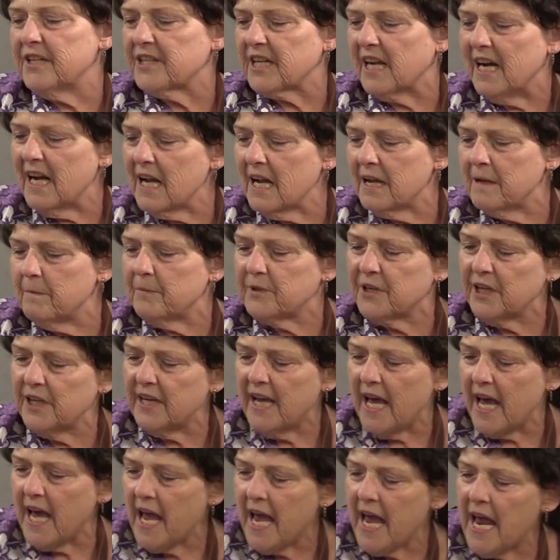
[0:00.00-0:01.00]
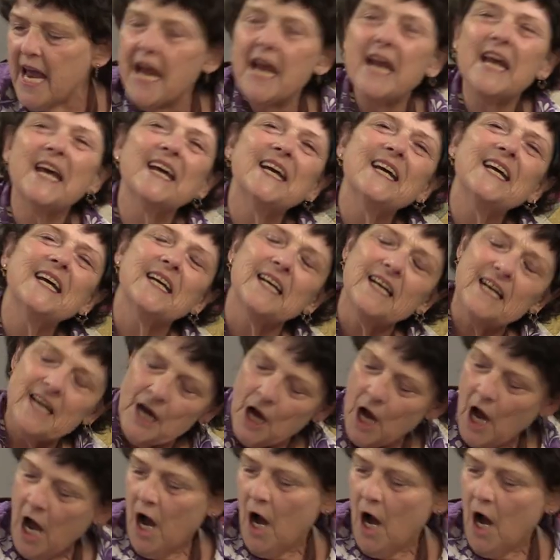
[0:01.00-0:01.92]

time today.